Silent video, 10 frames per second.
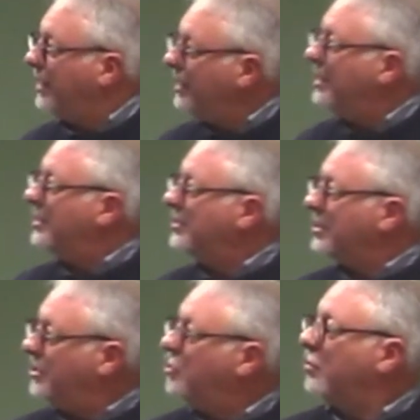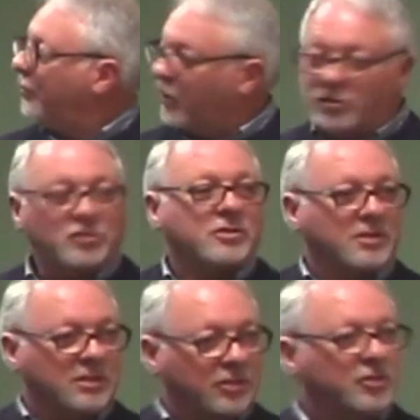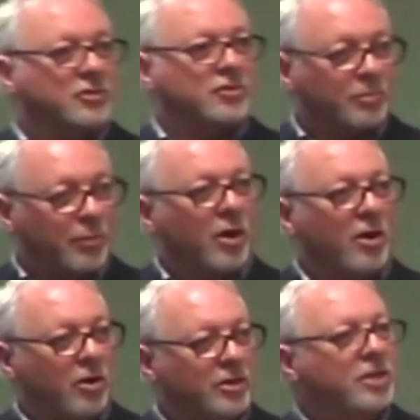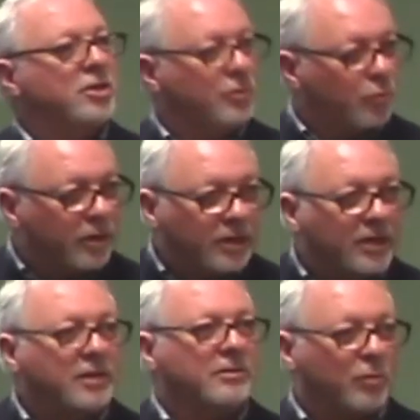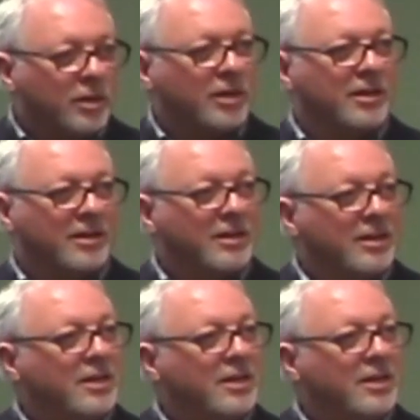it is, is your first allegiance or priority, good reading, what again?